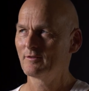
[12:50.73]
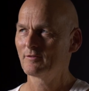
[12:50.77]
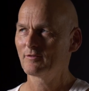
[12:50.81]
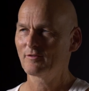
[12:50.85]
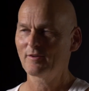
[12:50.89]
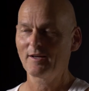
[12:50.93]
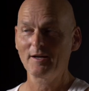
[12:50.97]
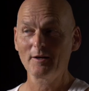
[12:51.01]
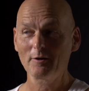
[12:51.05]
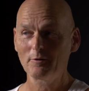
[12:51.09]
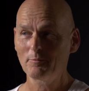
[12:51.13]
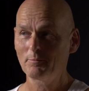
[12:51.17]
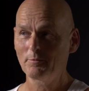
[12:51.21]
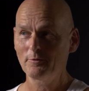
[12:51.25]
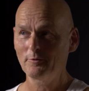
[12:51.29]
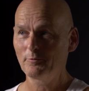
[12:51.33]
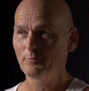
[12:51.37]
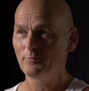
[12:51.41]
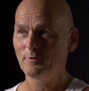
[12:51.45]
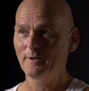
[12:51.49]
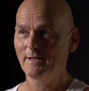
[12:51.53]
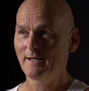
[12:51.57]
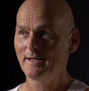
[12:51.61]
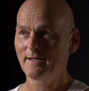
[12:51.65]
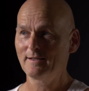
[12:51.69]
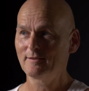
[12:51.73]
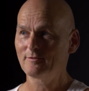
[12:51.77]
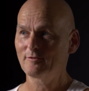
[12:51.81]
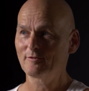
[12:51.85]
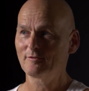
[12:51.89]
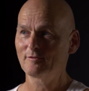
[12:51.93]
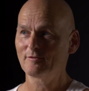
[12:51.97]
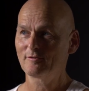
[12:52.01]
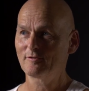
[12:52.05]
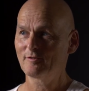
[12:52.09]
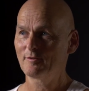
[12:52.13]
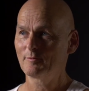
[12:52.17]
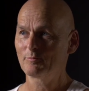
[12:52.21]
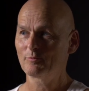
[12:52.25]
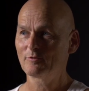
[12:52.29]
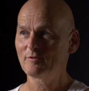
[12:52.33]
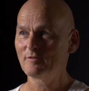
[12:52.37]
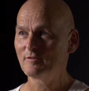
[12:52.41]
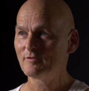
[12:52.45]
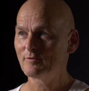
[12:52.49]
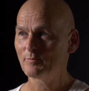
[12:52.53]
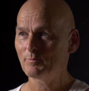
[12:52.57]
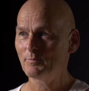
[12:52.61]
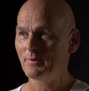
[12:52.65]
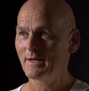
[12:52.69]
terrible relationships,
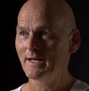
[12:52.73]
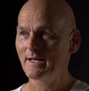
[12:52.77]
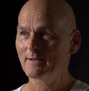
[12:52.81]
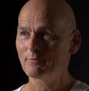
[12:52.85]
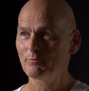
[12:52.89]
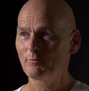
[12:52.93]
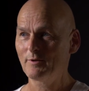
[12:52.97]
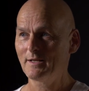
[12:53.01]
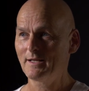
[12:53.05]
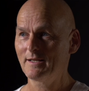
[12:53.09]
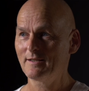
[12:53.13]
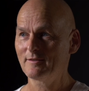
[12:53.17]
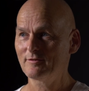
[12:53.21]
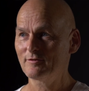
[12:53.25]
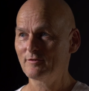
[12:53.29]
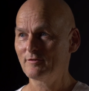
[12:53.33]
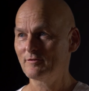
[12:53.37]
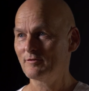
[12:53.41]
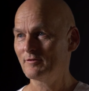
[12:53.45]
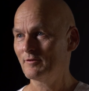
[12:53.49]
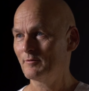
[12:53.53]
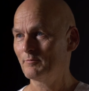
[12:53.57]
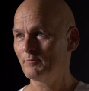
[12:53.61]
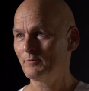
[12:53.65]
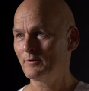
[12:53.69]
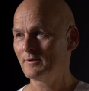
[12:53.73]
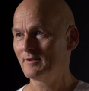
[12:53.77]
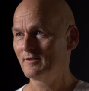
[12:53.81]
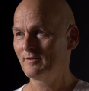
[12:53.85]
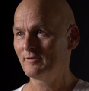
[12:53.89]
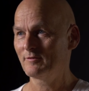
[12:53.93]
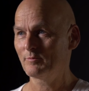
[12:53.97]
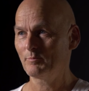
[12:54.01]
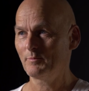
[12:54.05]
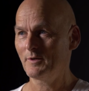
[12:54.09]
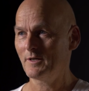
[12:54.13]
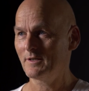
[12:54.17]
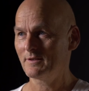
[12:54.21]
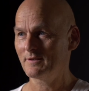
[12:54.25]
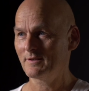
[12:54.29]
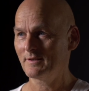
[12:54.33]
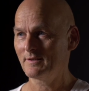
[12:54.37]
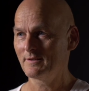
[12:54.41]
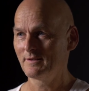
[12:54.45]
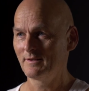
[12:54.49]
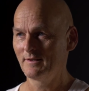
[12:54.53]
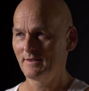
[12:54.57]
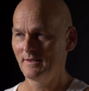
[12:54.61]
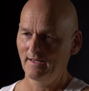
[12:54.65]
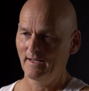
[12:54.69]
his bad relationship with his
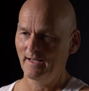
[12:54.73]
mother,